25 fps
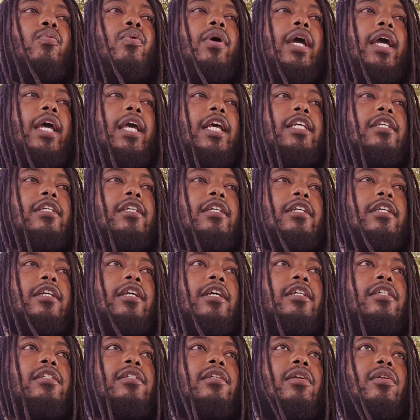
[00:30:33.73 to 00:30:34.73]
is
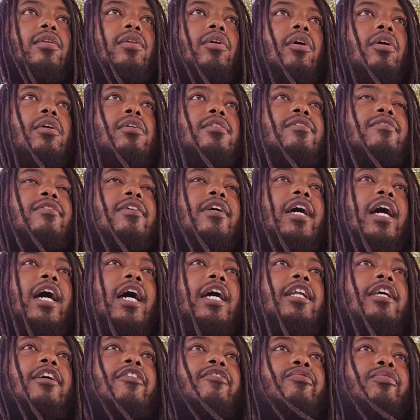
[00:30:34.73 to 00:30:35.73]
against the laws of God
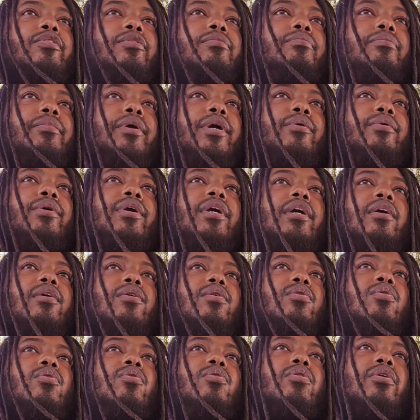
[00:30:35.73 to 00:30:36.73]
if they marry
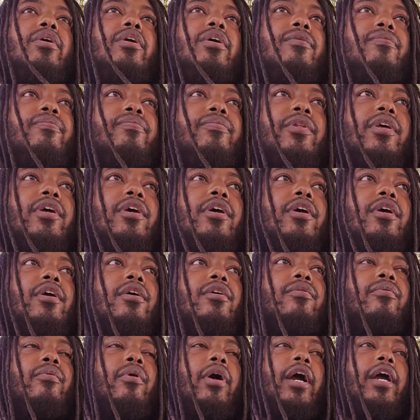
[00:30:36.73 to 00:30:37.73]
a whore,
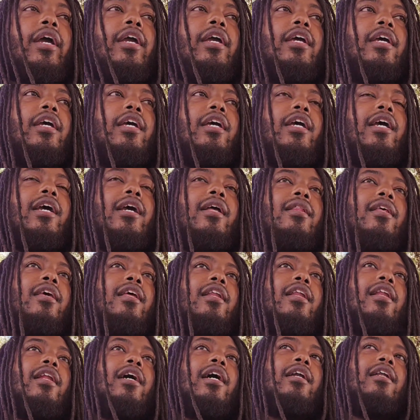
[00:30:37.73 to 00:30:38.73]
right? And then
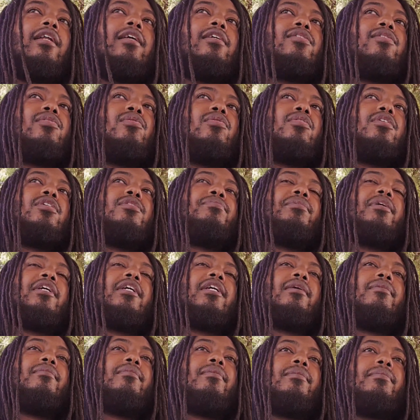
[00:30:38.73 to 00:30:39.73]
a lot of these whores
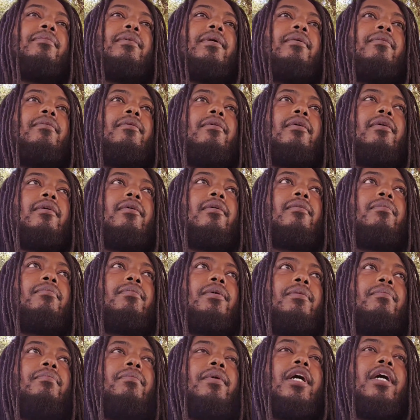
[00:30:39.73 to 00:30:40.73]
be
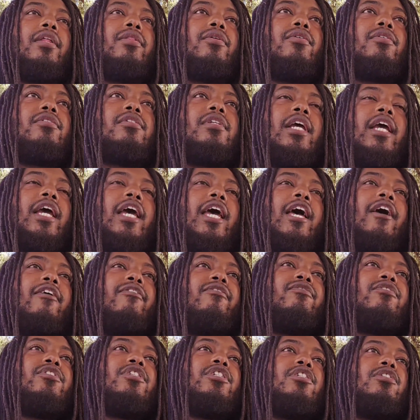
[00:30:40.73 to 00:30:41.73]
mothers. They have
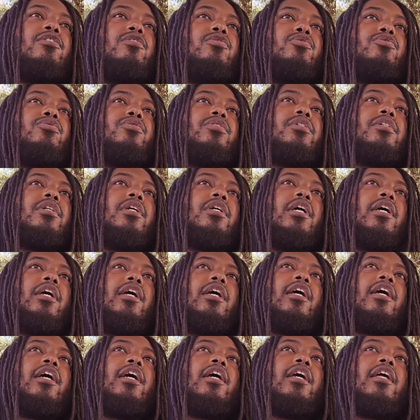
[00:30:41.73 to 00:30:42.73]
children,
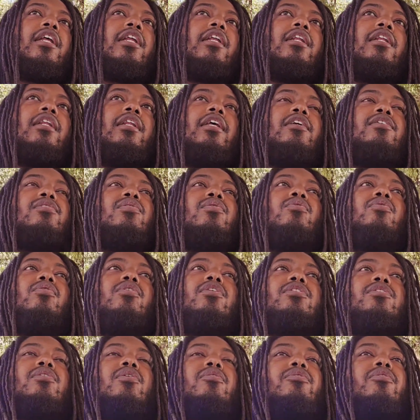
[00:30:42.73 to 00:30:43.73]
and these
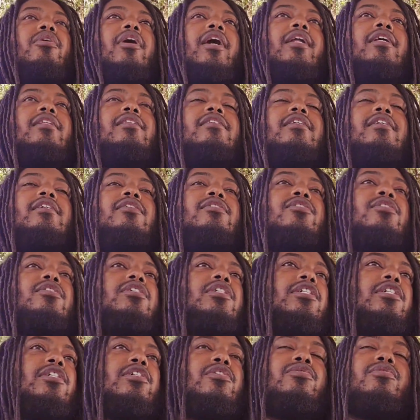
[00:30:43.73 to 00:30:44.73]
whores don't know how to teach
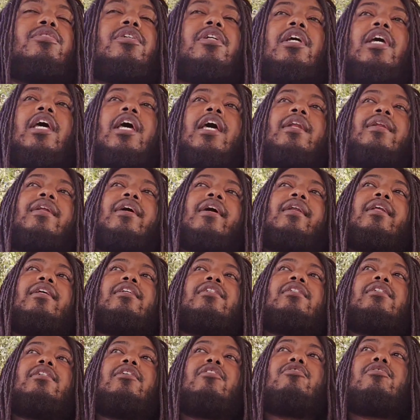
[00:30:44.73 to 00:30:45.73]
children. Now these
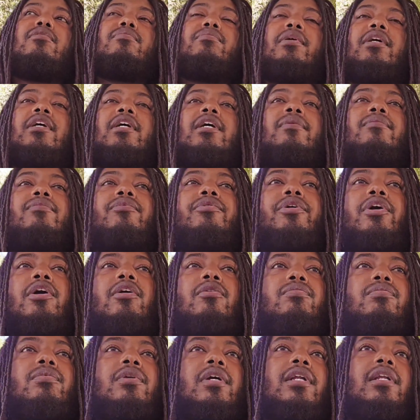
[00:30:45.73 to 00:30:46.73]
children become
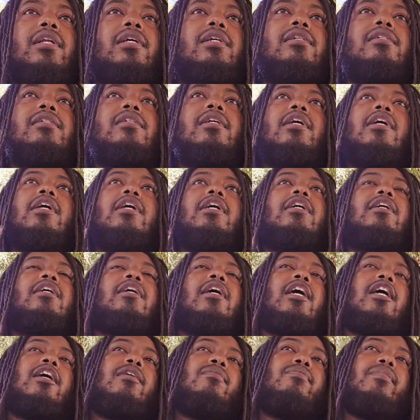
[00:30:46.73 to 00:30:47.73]
dope dealers,
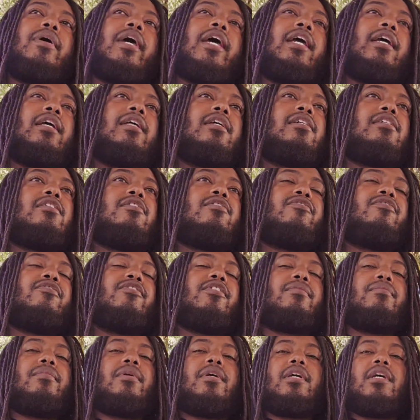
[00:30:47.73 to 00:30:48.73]
gang bangers. You
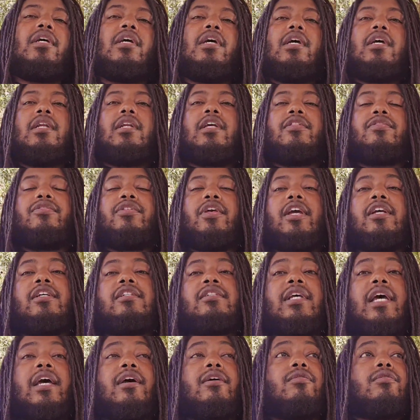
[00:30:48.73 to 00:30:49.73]
feel me? The things
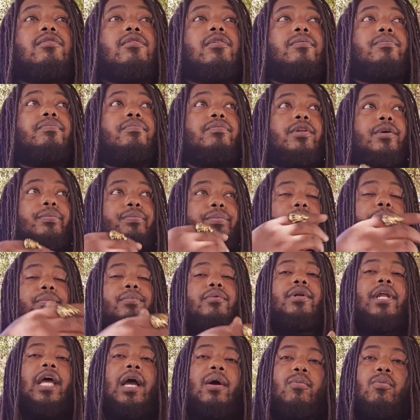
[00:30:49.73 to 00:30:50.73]
that the people
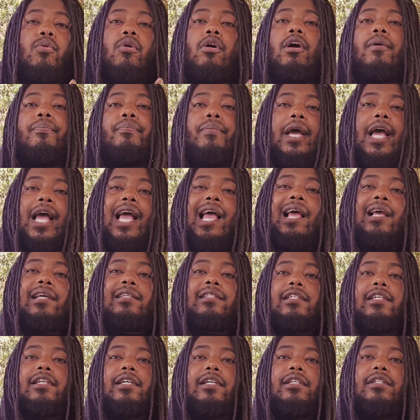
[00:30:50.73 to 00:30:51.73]
that walk
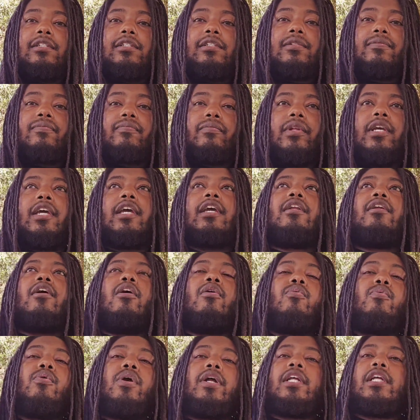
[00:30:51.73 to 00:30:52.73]
past us and
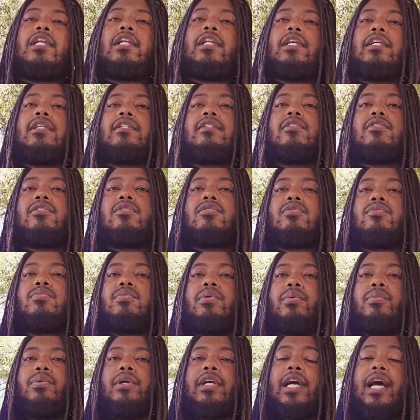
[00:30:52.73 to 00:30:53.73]
don't want to listen to
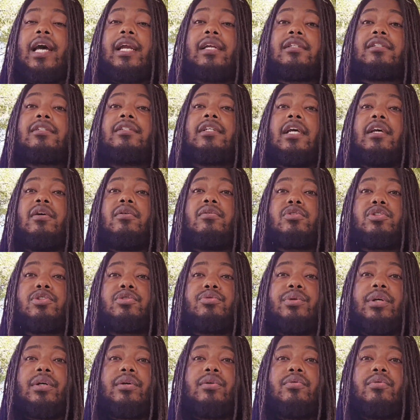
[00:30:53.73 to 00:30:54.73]
what we got to say on the
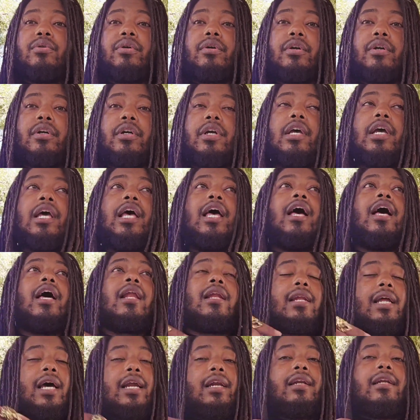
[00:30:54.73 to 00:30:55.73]
street corner.
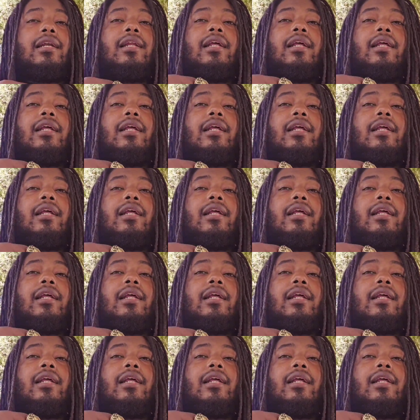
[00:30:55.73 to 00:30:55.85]
A lot of